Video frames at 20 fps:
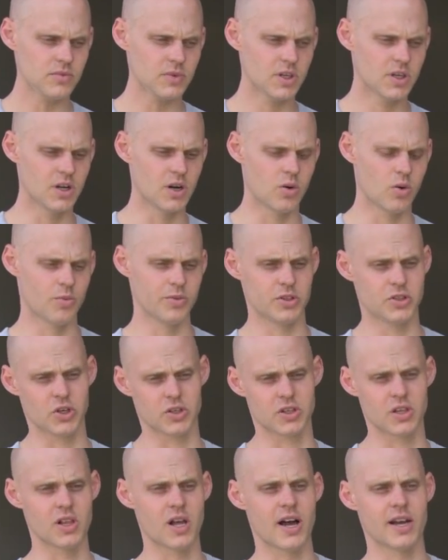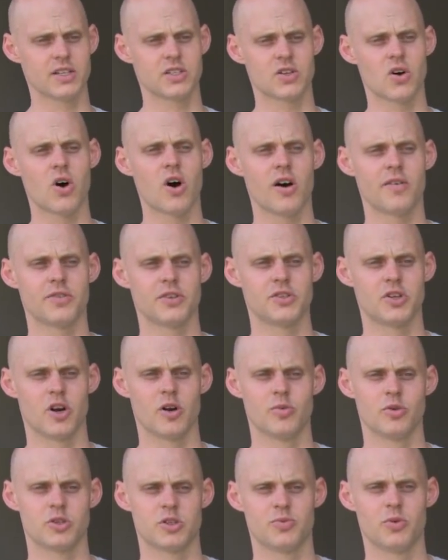you know, when we took the lines off, the
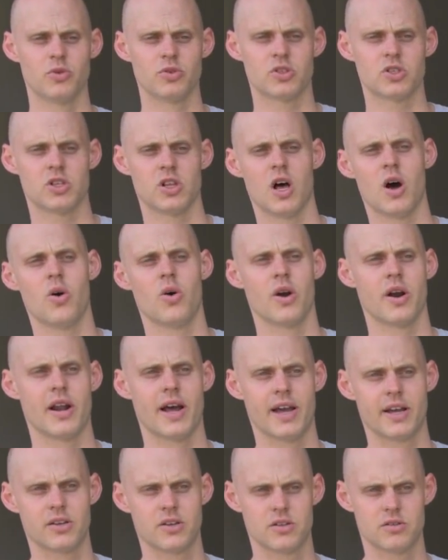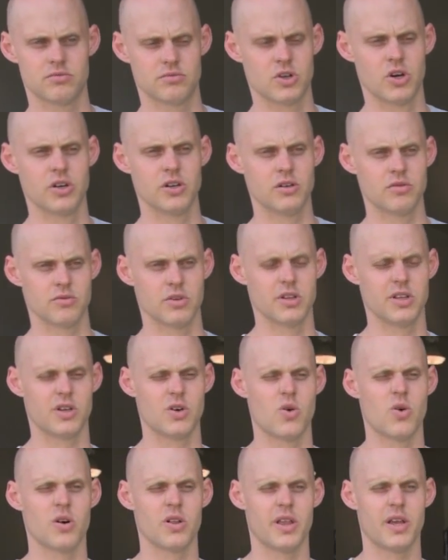turbo spooled slower, and I couldn't really
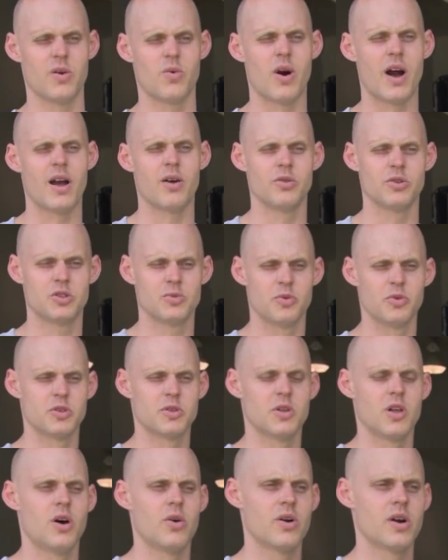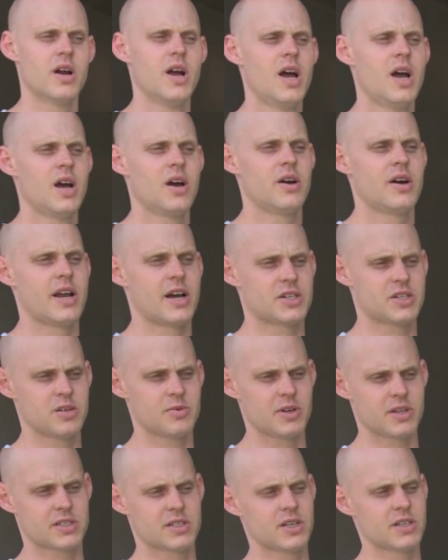correlate why it would spool slower. It actually
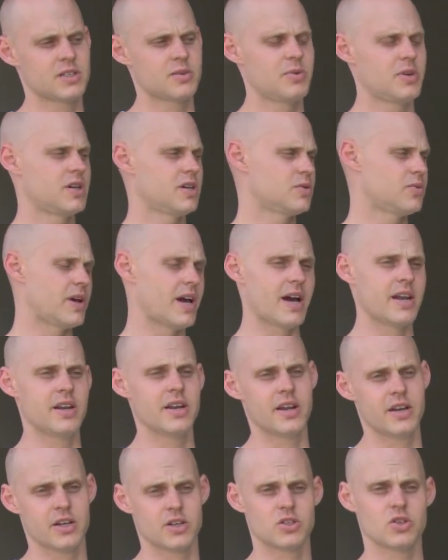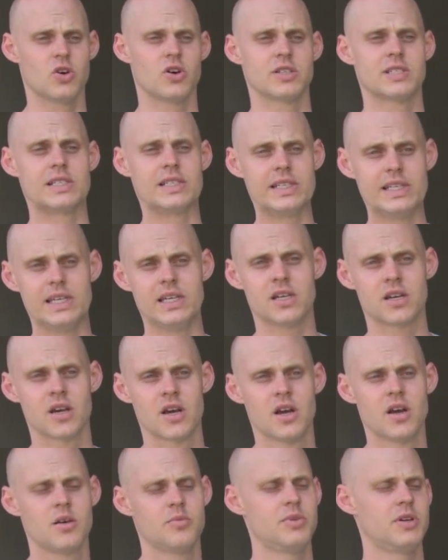makes sense because we had an exhaust leak,
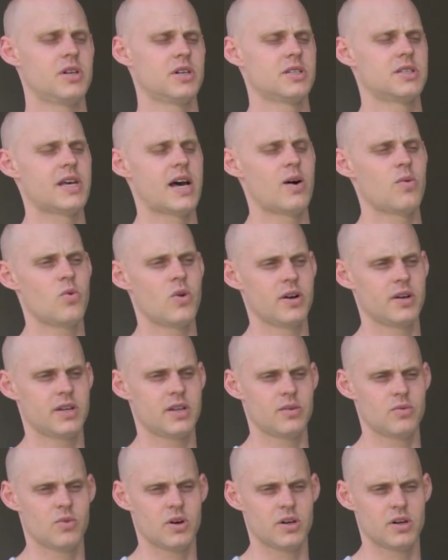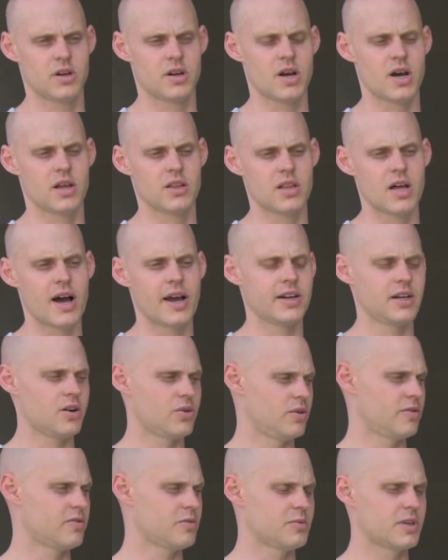because that one line
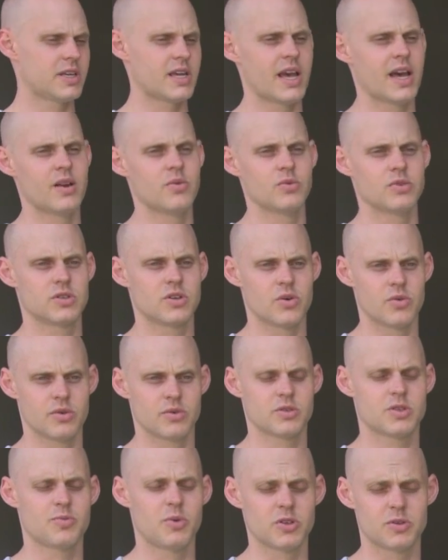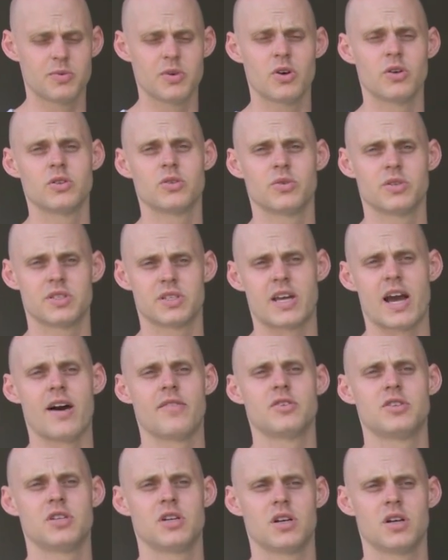going from the can was supposed to be going to a
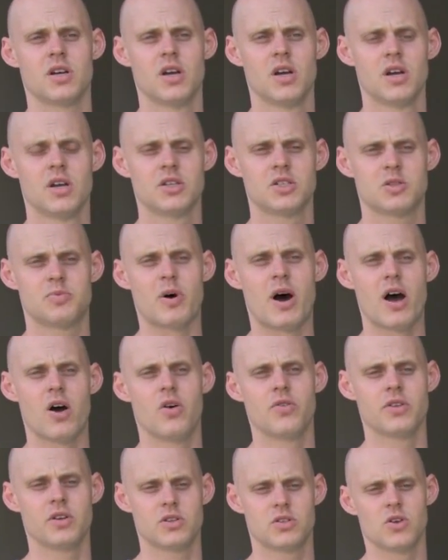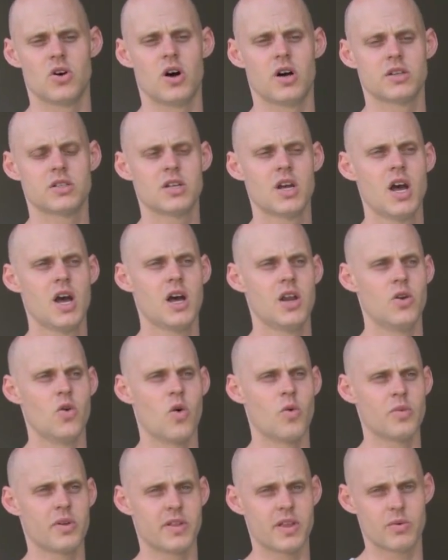scavenging spot on the exhaust.
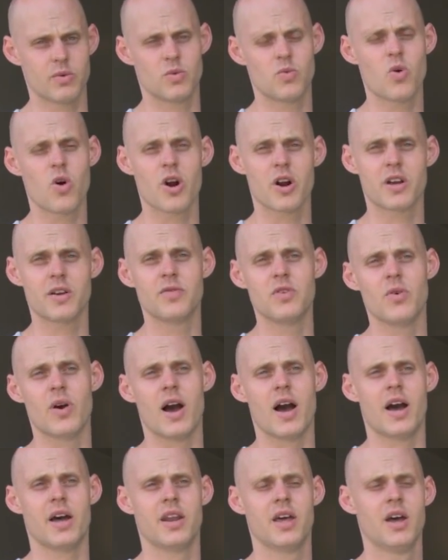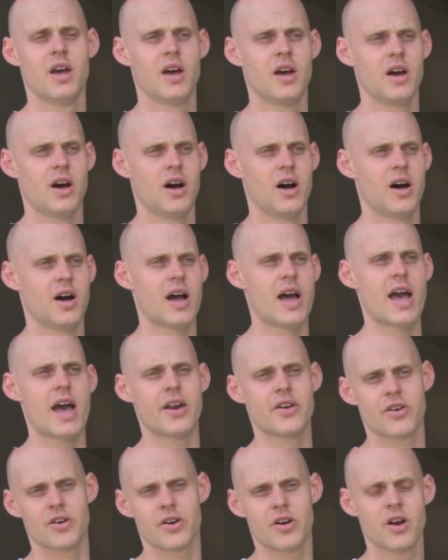Normally that would work if you had a
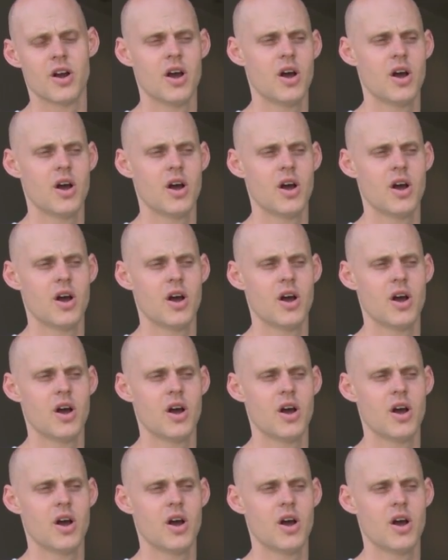header